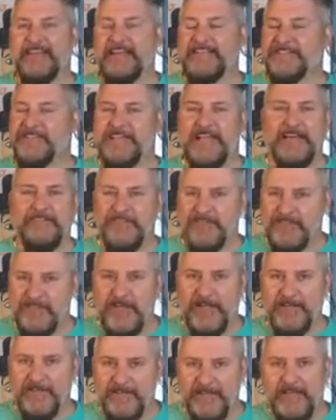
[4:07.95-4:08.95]
I should have it
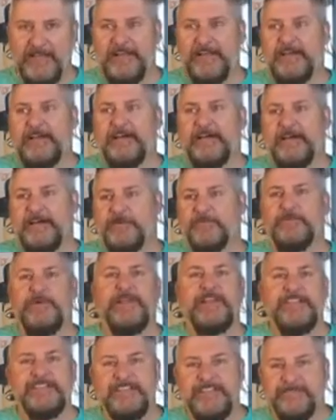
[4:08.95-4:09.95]
done uh,
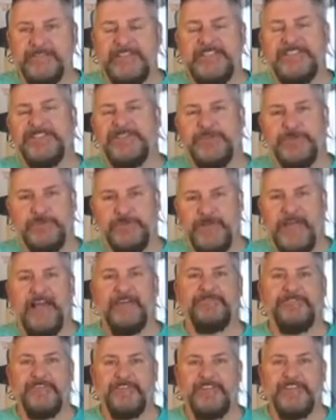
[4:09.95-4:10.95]
relatively soon
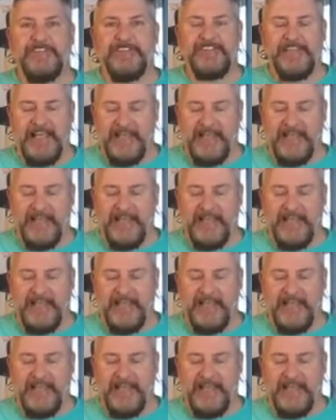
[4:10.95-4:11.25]
after this,